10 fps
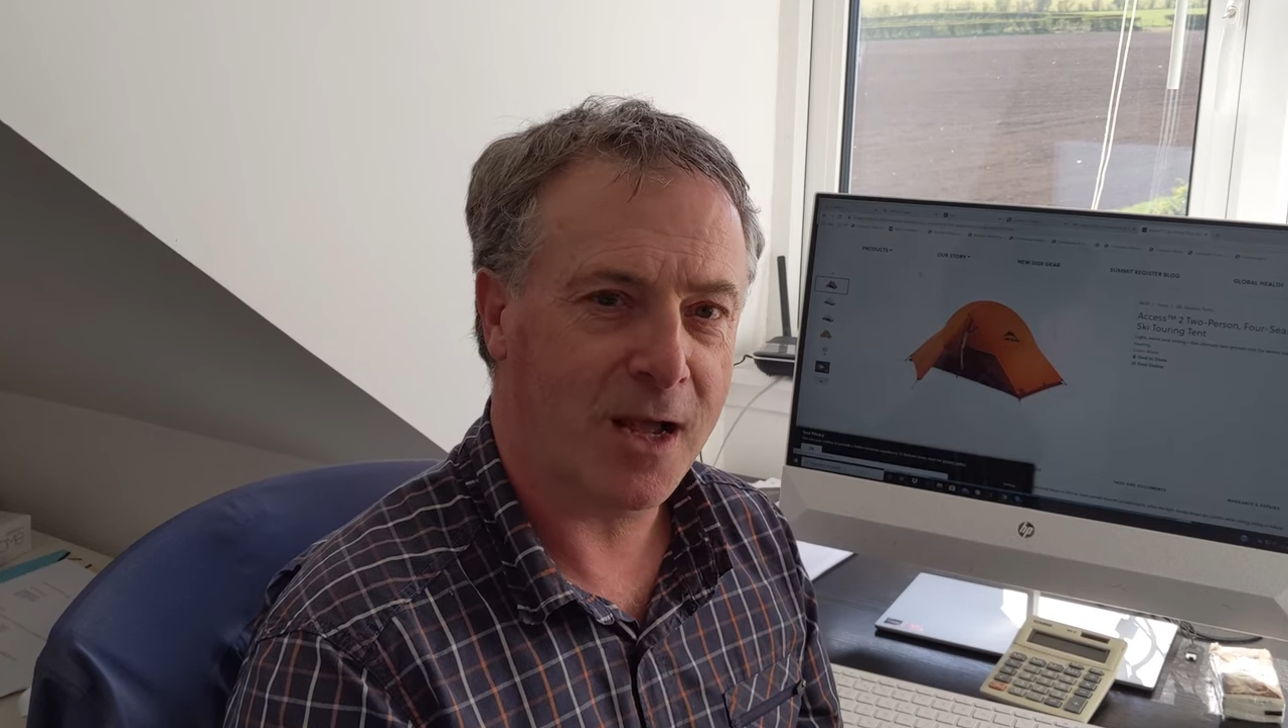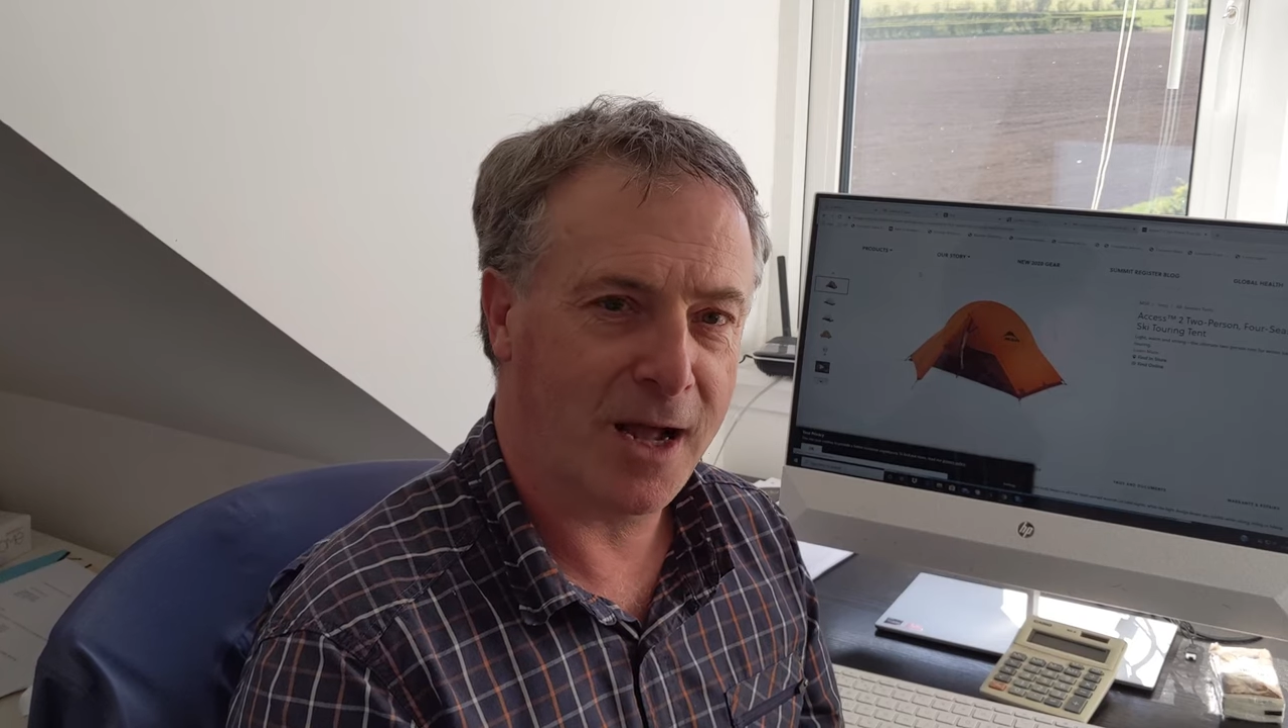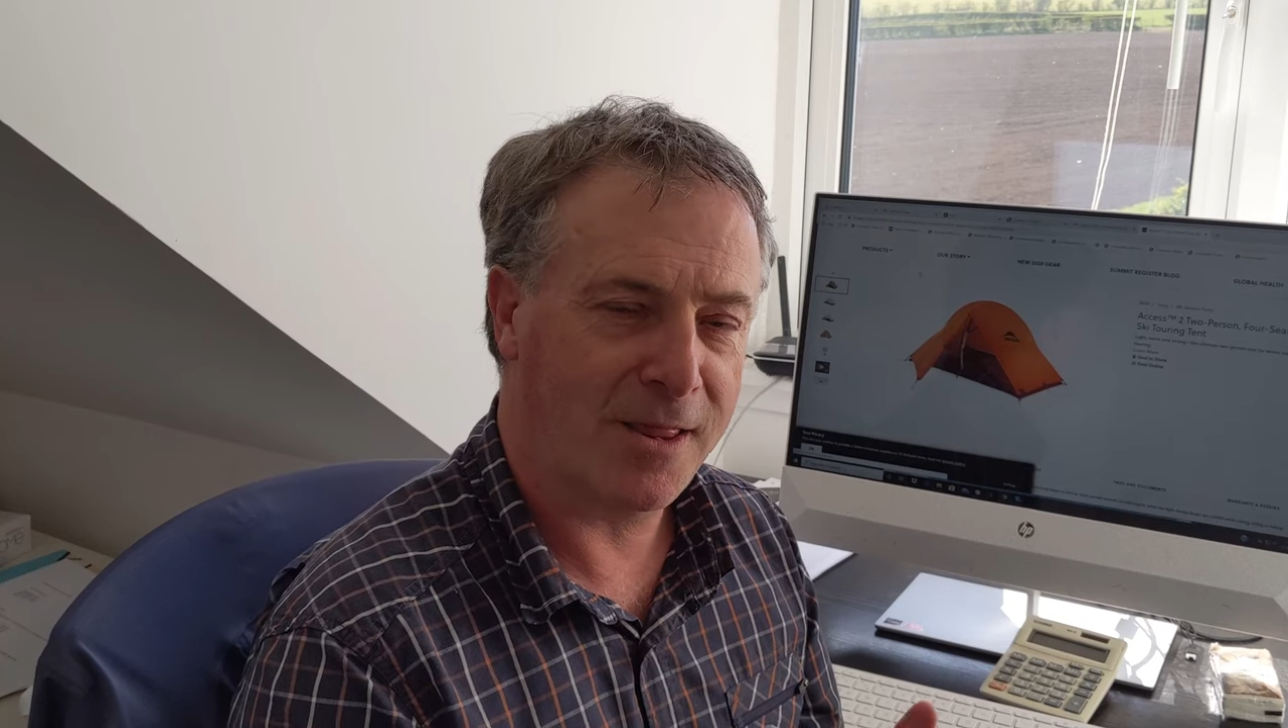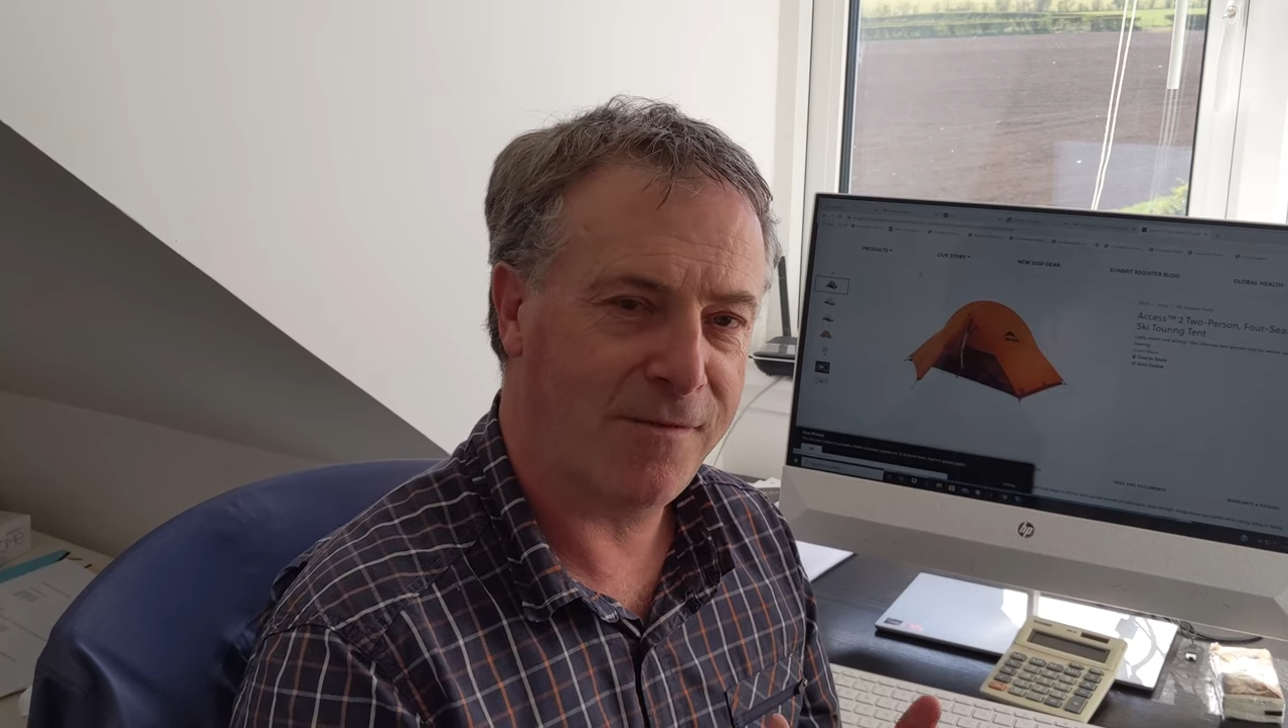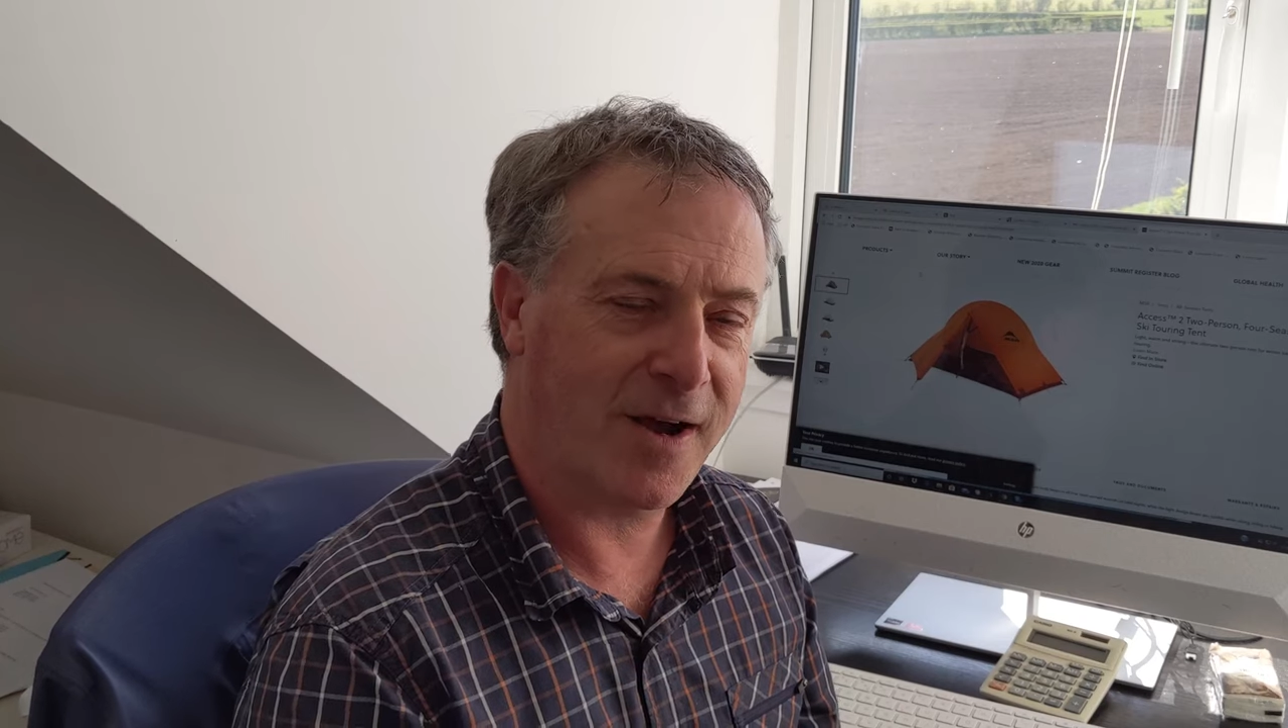
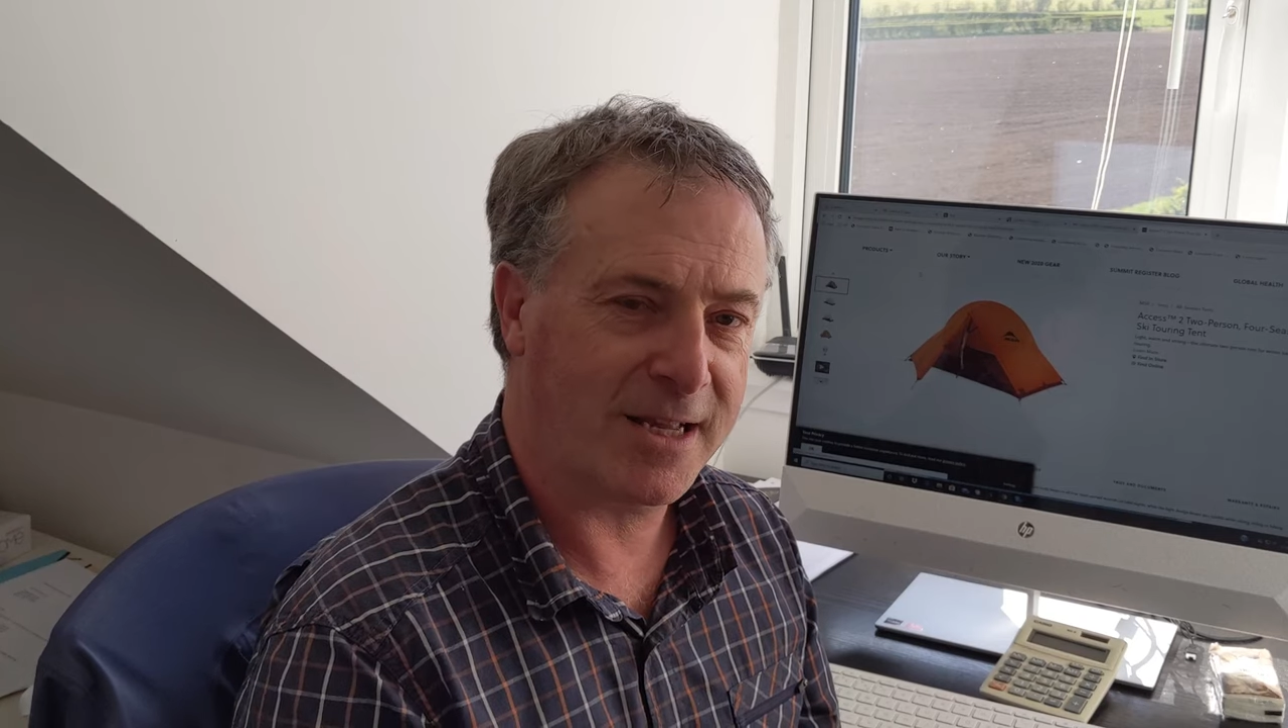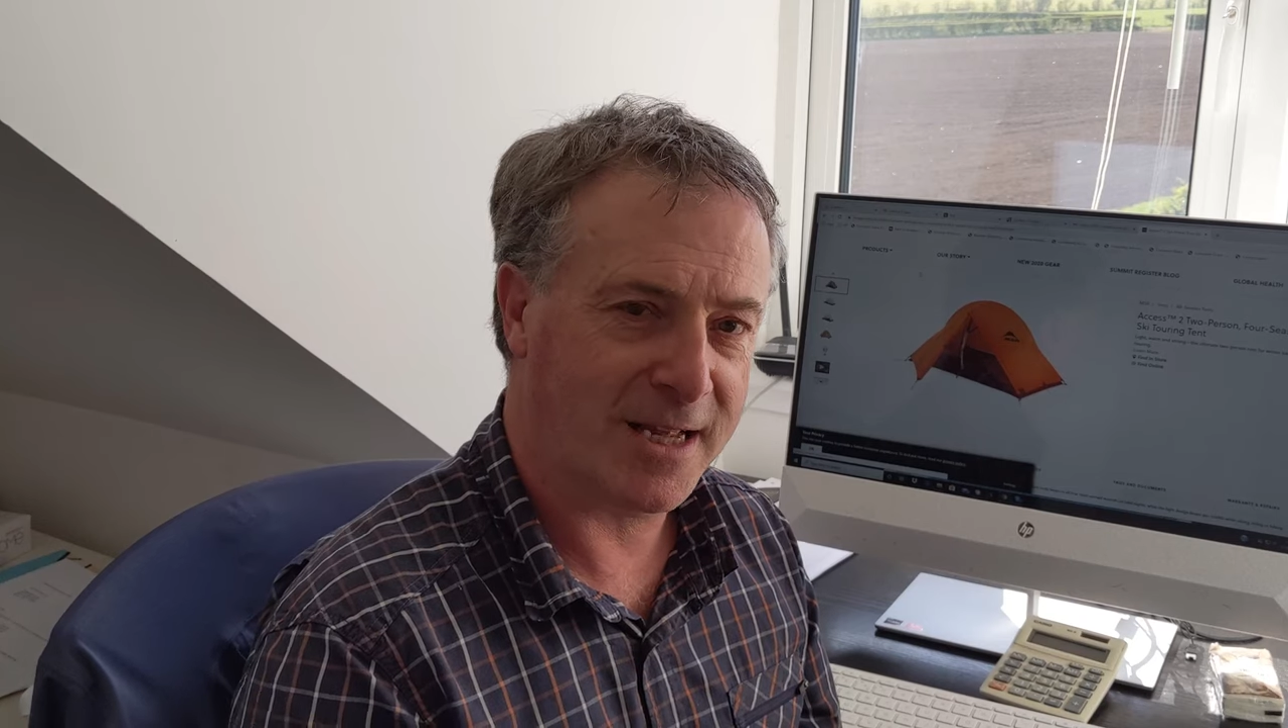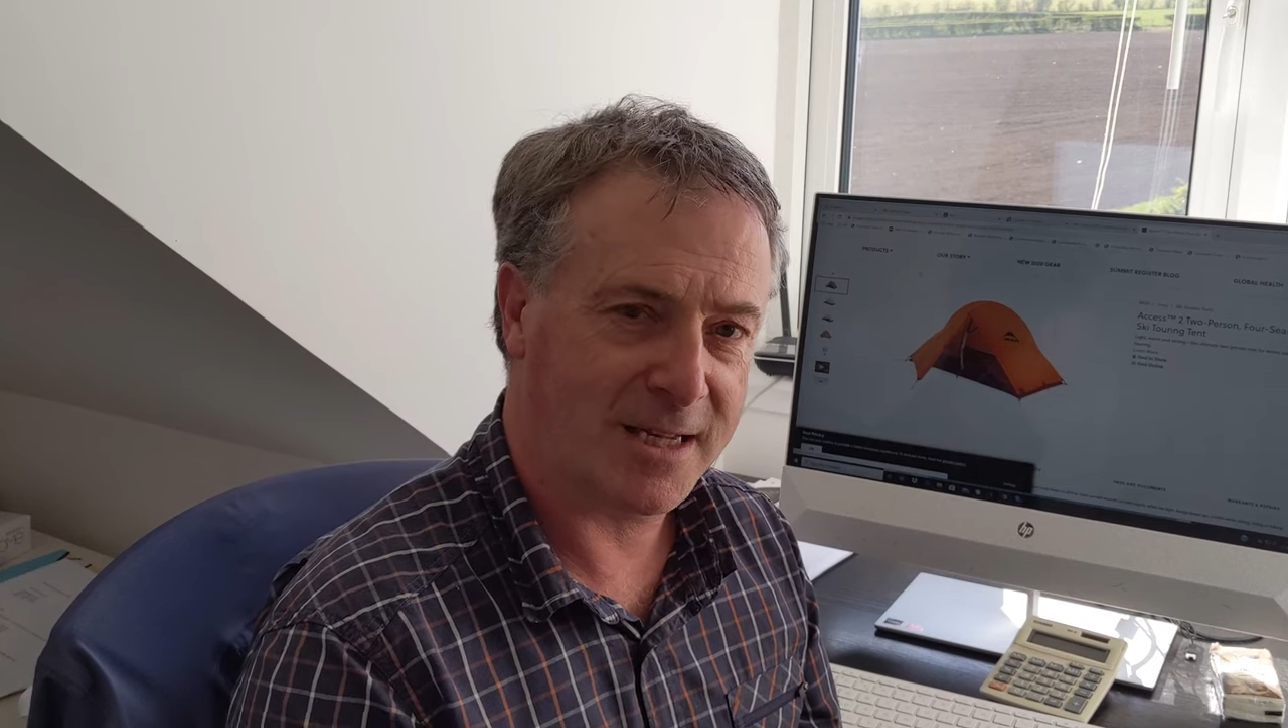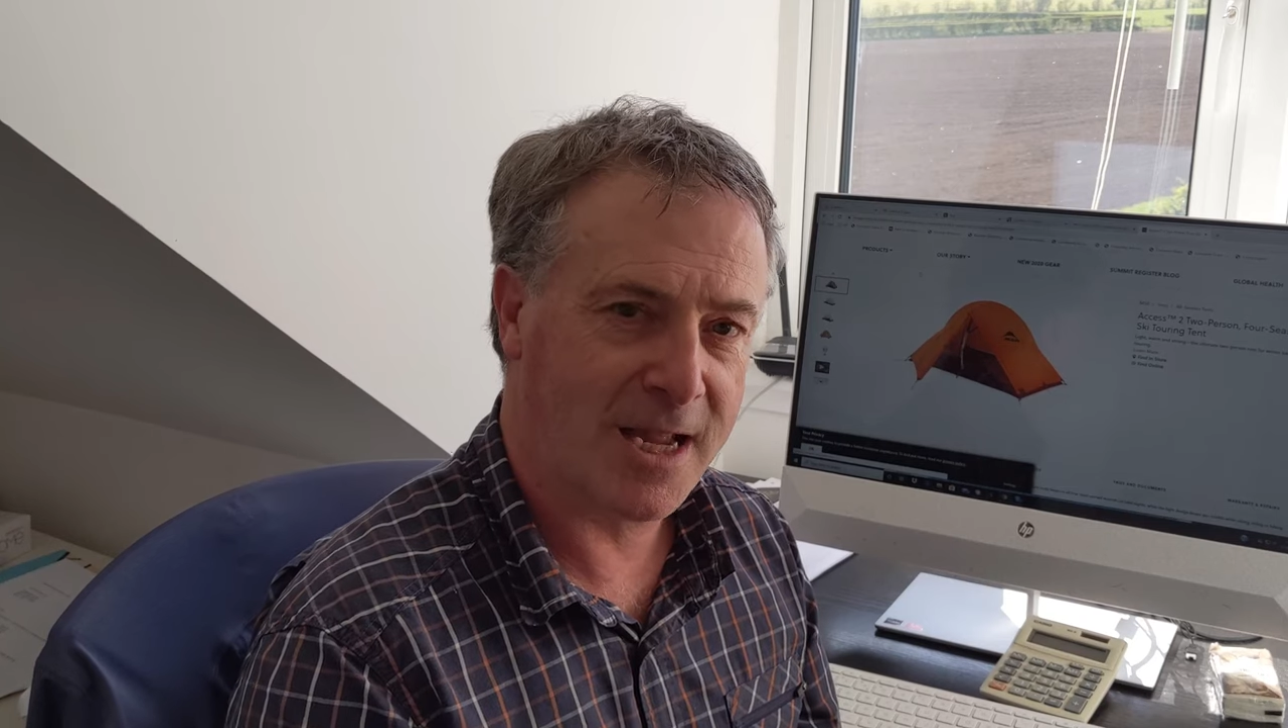And the fact that